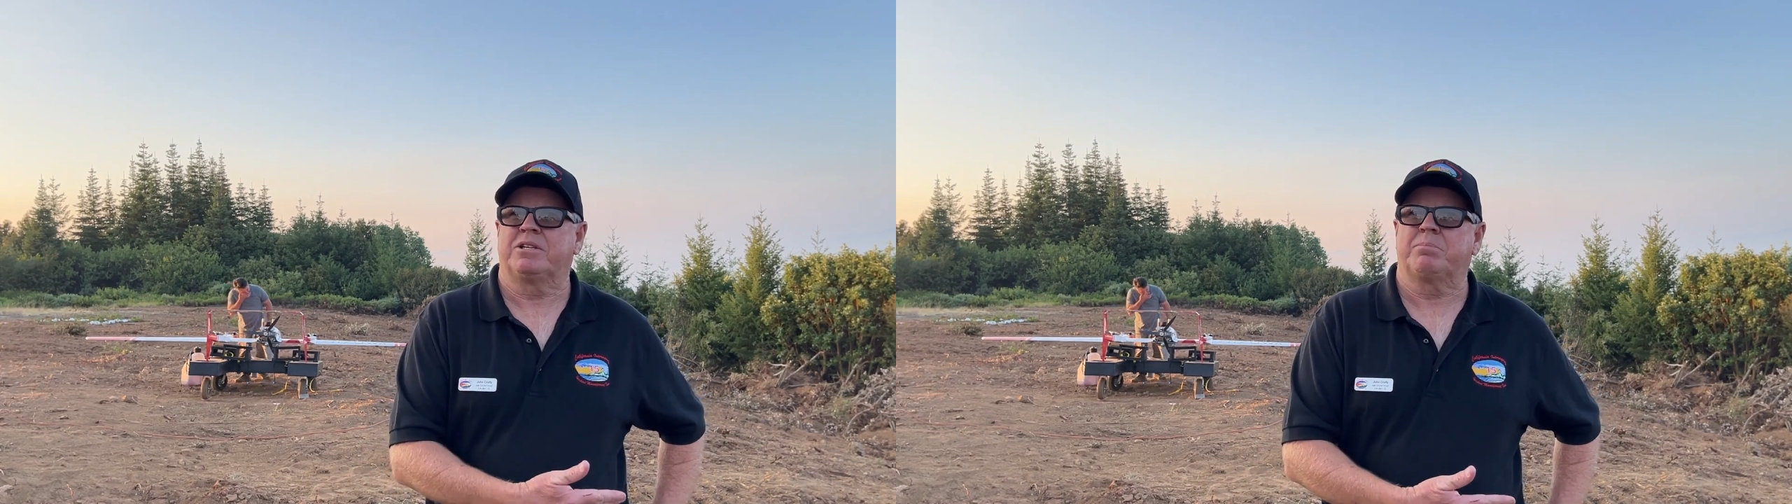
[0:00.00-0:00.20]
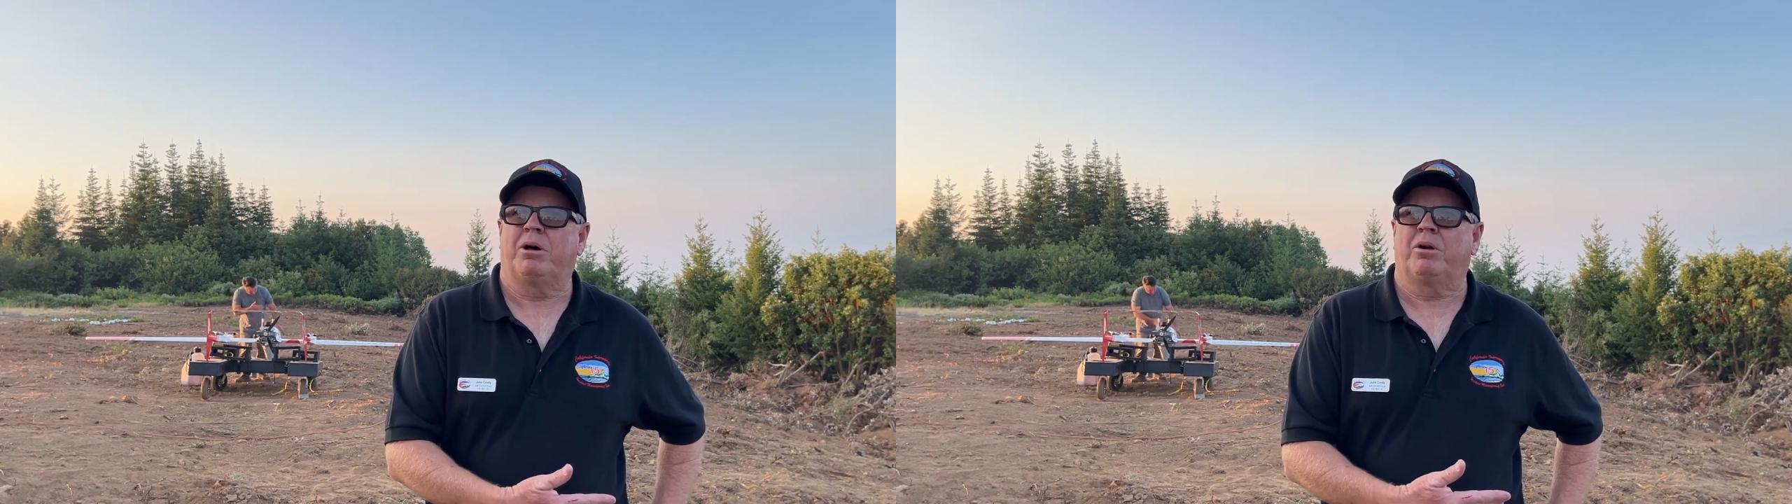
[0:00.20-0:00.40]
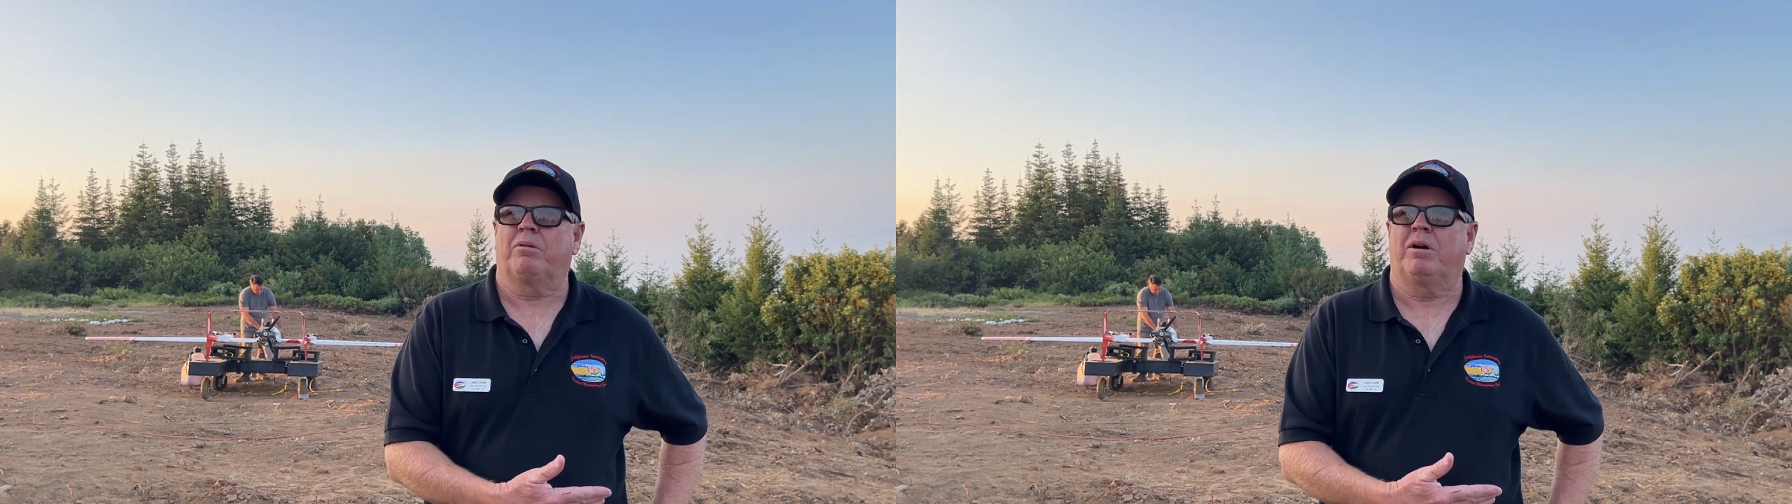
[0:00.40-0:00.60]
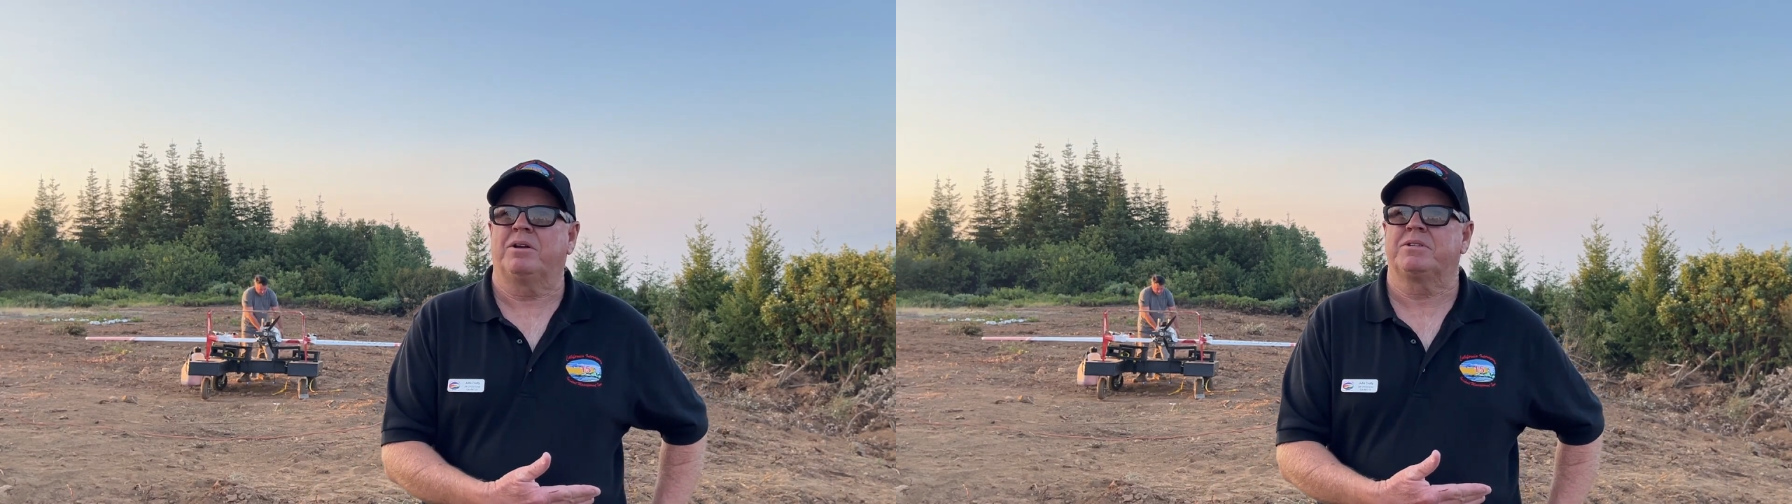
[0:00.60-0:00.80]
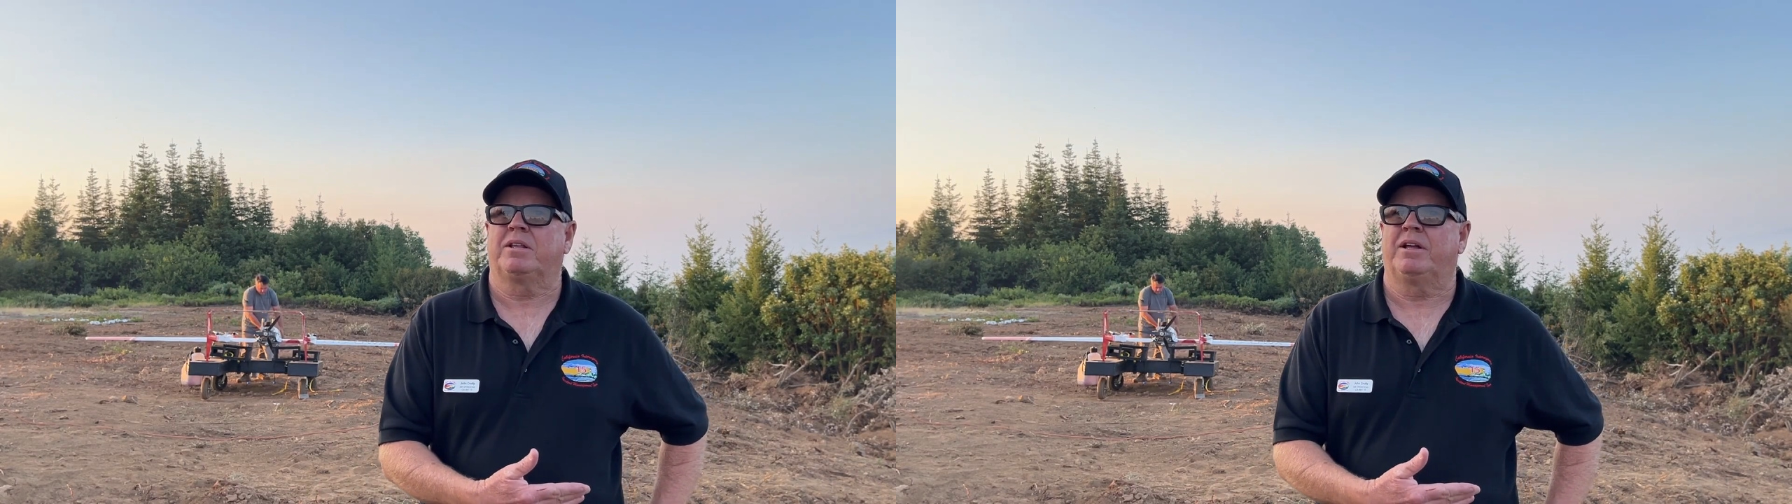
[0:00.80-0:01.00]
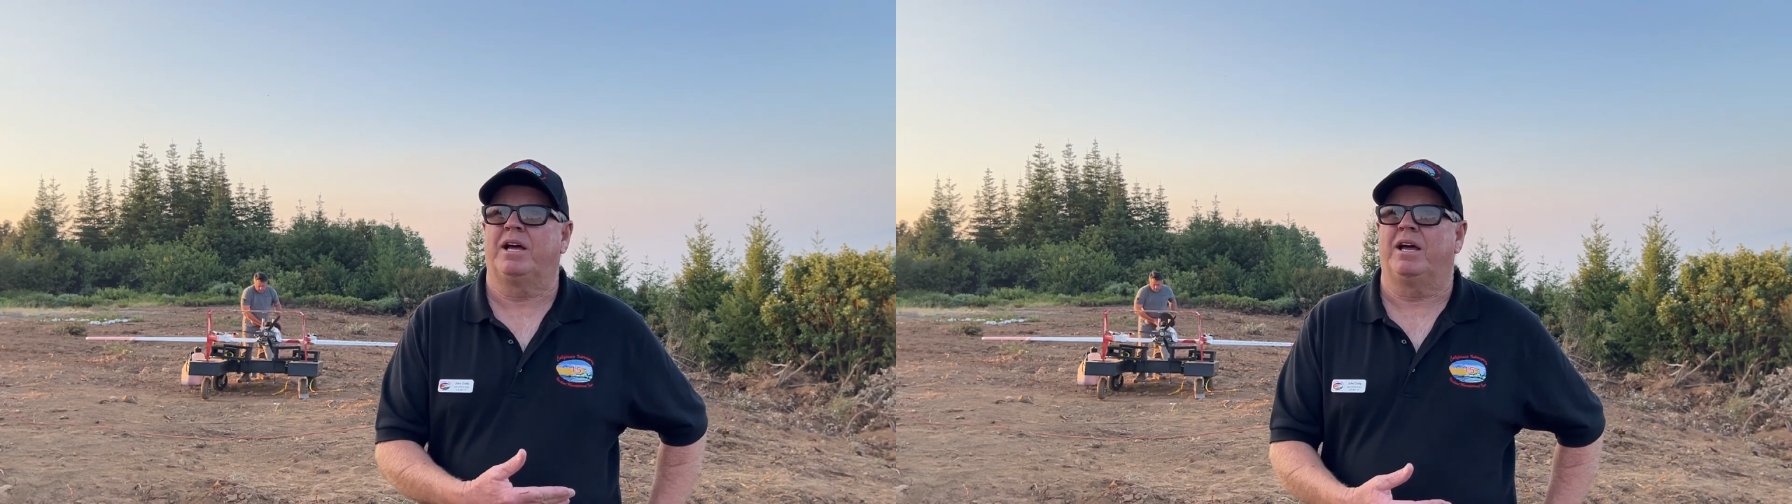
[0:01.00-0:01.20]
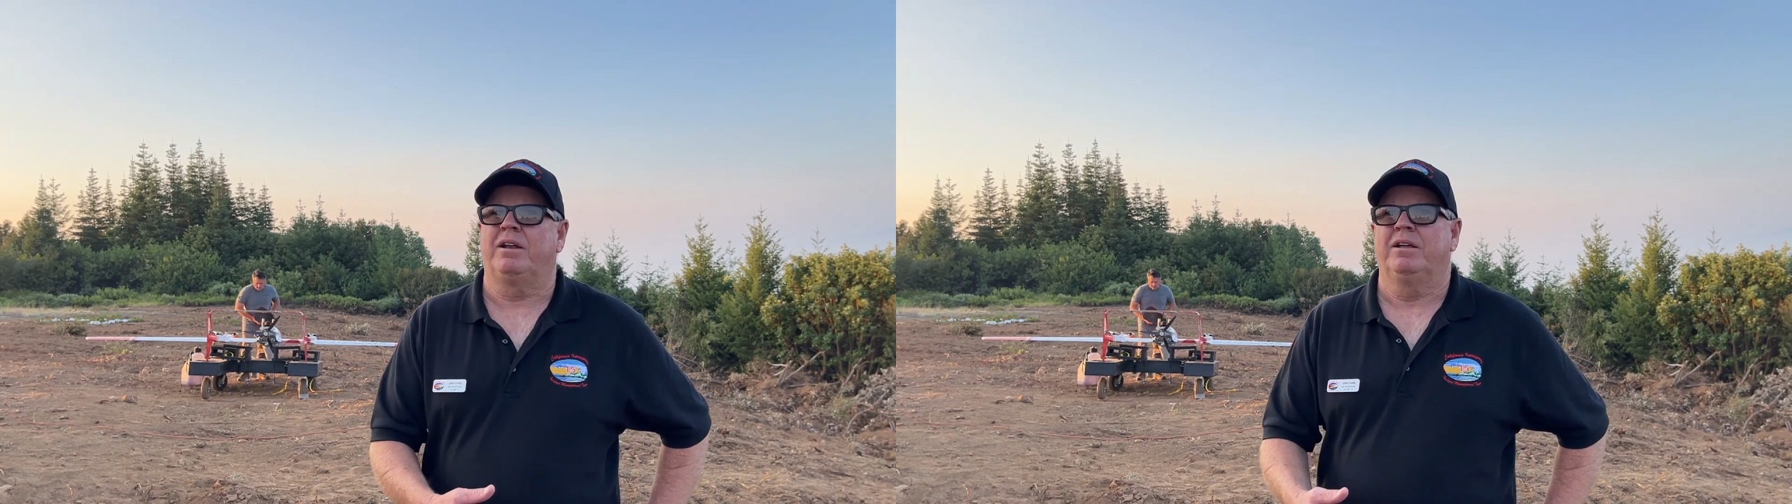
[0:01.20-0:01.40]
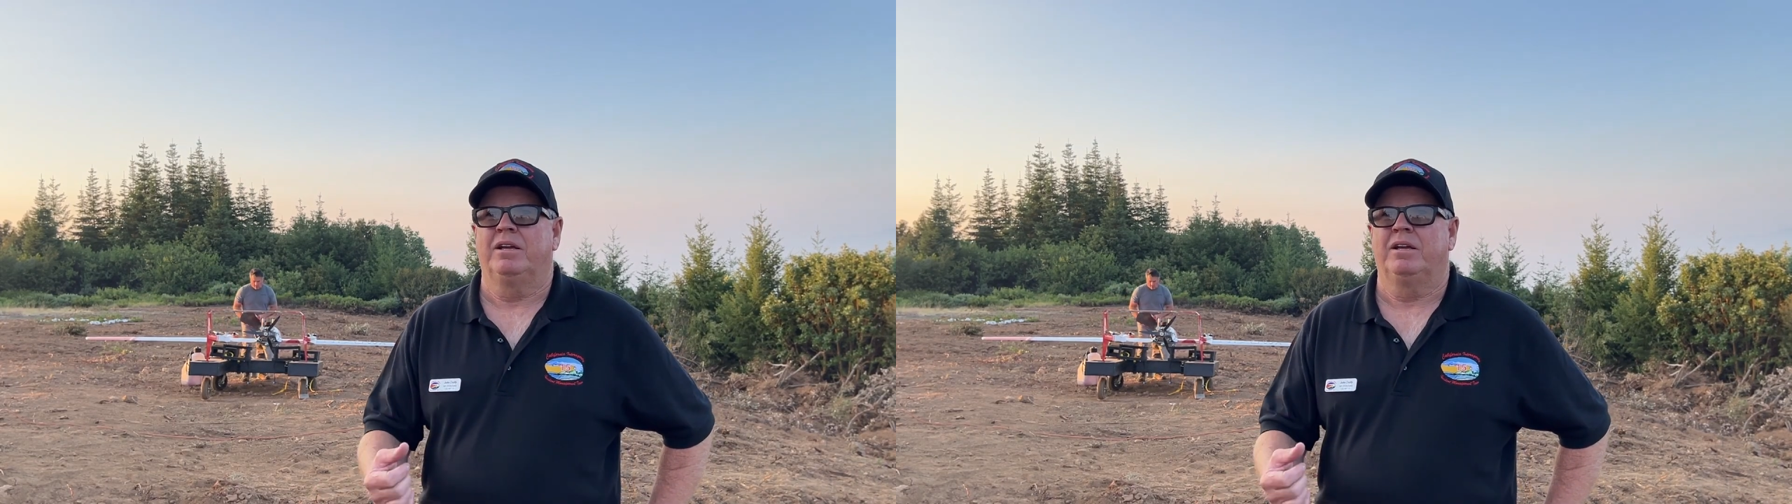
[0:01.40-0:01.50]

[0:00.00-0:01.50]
spot across the line.